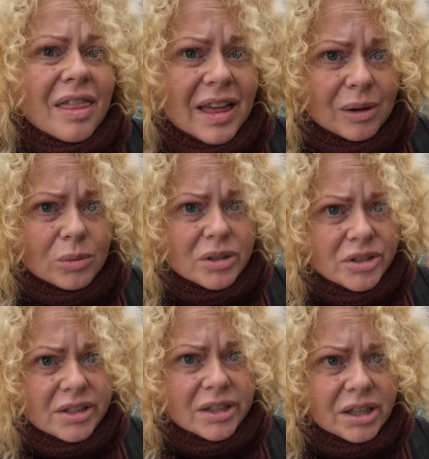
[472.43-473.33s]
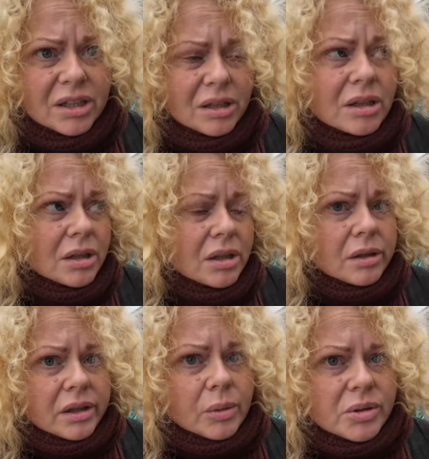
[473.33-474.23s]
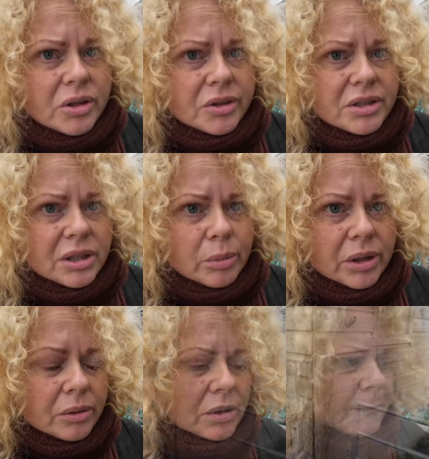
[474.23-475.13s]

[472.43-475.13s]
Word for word: that was the, that was 19 mil.